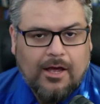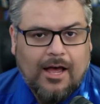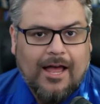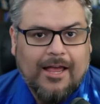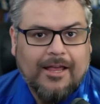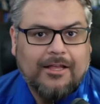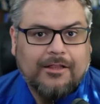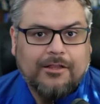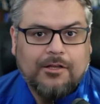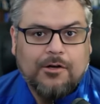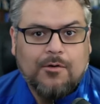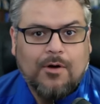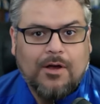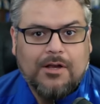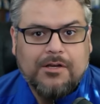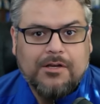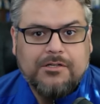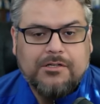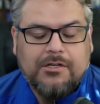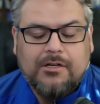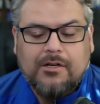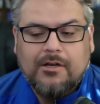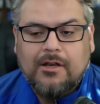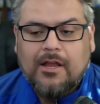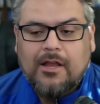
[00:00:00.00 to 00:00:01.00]
get the
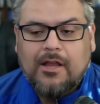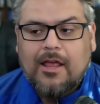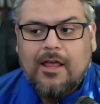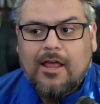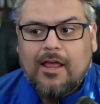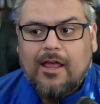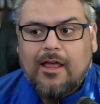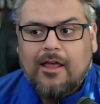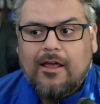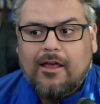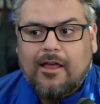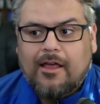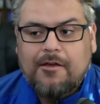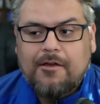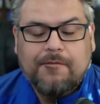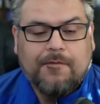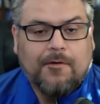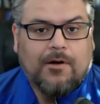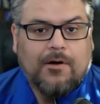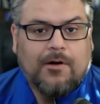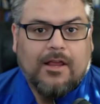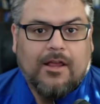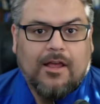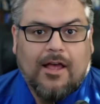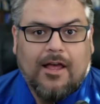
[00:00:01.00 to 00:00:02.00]
question, "Hey,
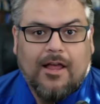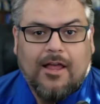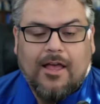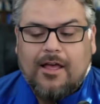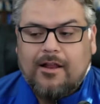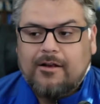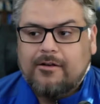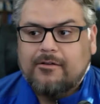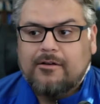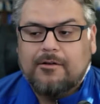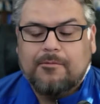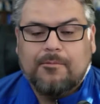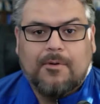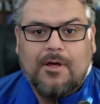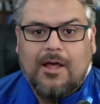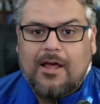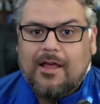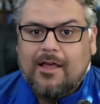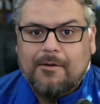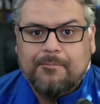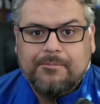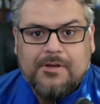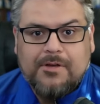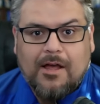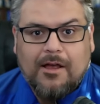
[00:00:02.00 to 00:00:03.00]
Fernie,
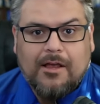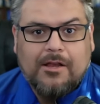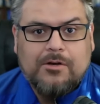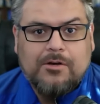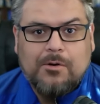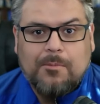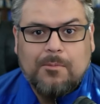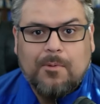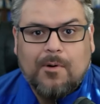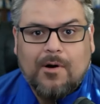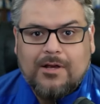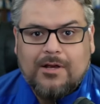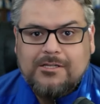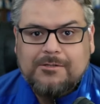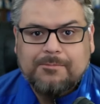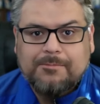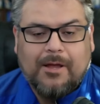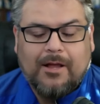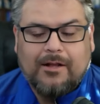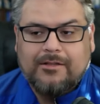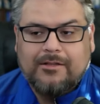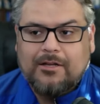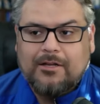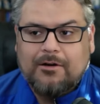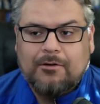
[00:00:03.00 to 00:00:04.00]
I'm talking to a
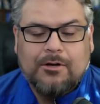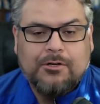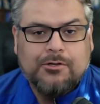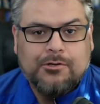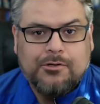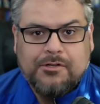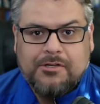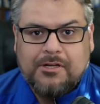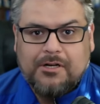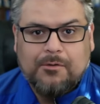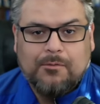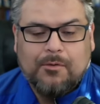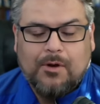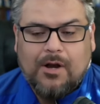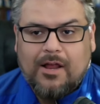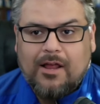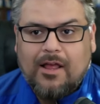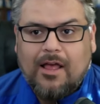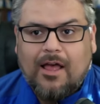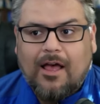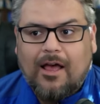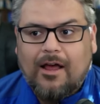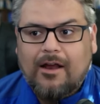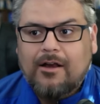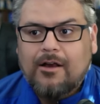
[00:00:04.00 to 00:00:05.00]
prospect. They're interested in what I
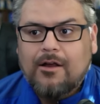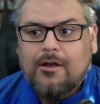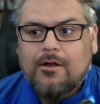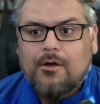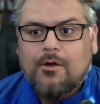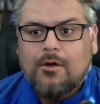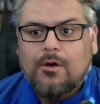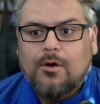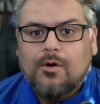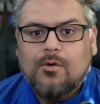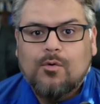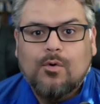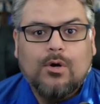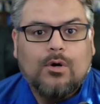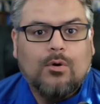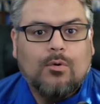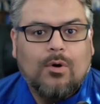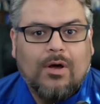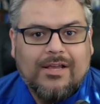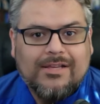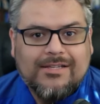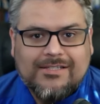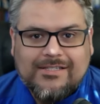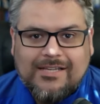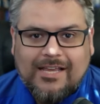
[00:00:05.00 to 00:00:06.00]
got. What do
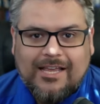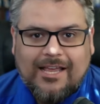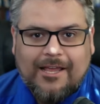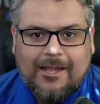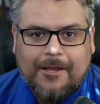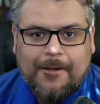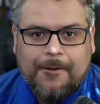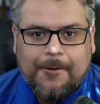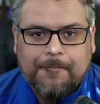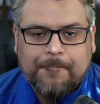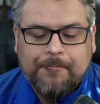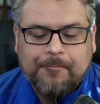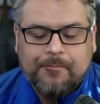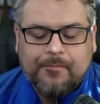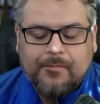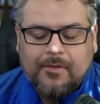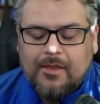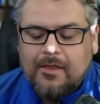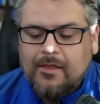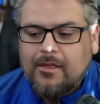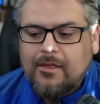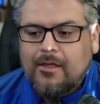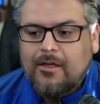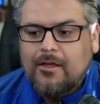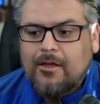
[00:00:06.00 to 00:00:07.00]
I say?"
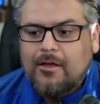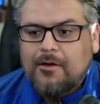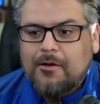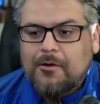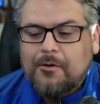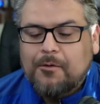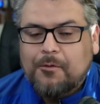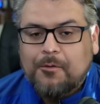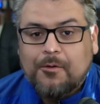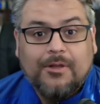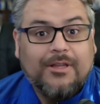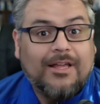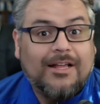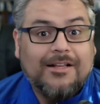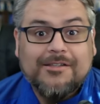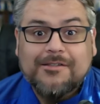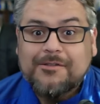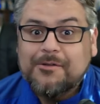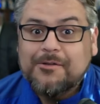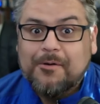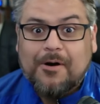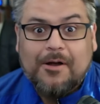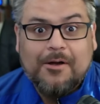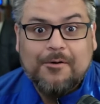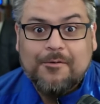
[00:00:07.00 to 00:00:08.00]
Well, that's
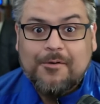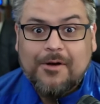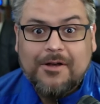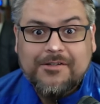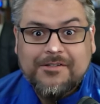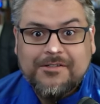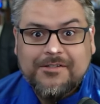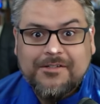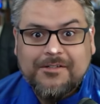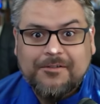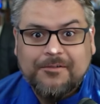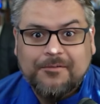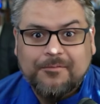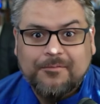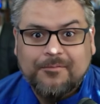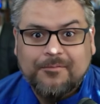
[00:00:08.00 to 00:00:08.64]
the wrong question.